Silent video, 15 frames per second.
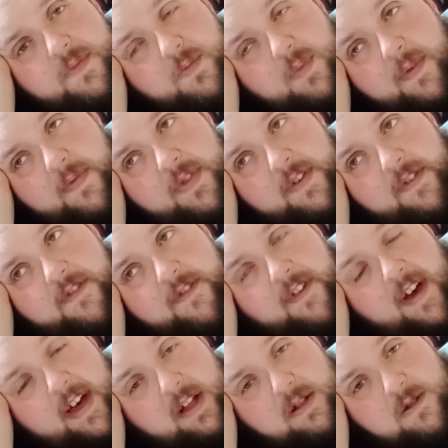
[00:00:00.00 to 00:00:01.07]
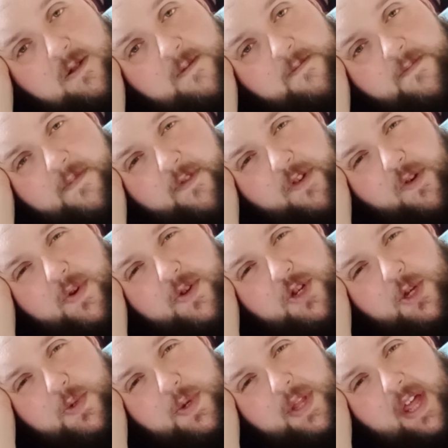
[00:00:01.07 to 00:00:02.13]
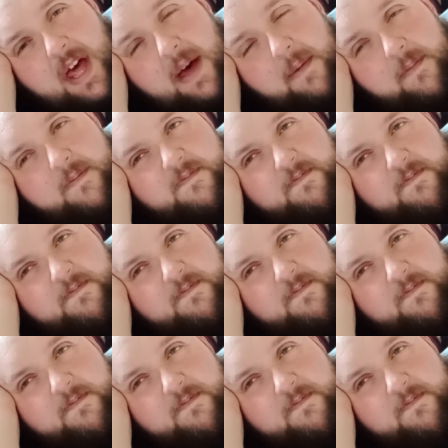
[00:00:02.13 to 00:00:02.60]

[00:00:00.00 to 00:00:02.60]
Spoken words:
the FEL, few issues with that,